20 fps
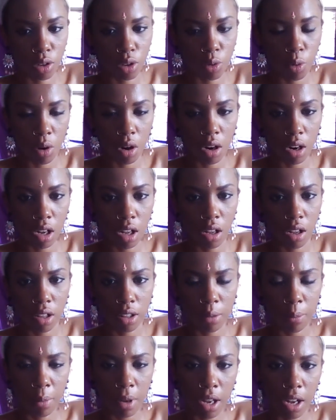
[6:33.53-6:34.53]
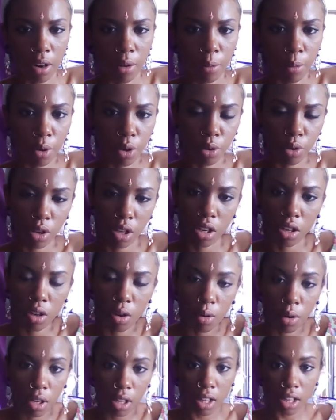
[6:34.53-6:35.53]
URL on the bottom where you can
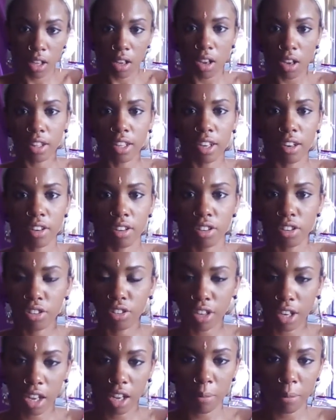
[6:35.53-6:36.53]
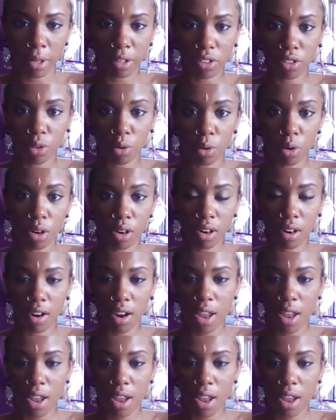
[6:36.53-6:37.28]
go and click on there and just check out my store.